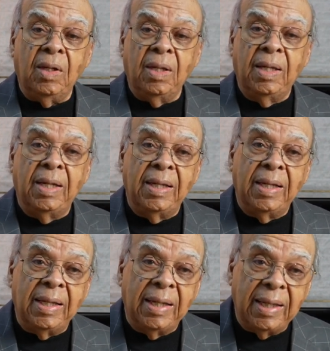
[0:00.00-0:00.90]
and,
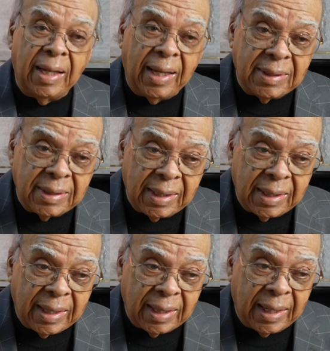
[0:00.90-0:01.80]
and and I
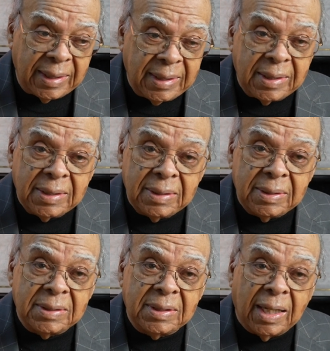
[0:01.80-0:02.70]
and I did the
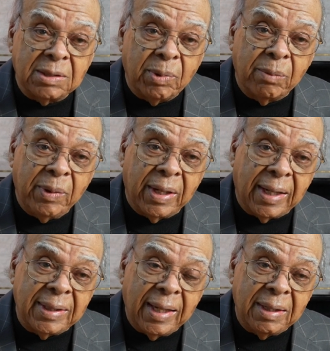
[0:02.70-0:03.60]
Star Spangled Banner.
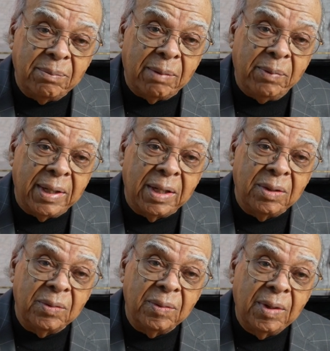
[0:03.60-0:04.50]
I had my band to
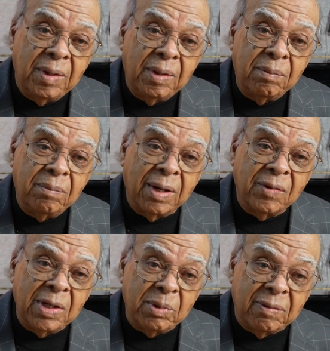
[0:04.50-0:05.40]
do my
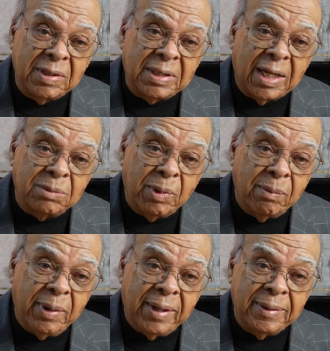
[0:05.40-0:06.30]
arrangement of the Star
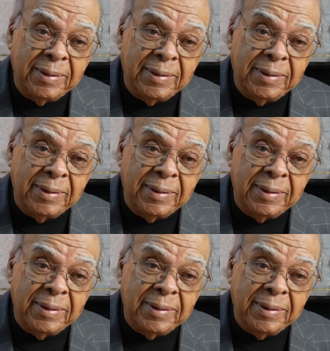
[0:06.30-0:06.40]
Spangled Banner.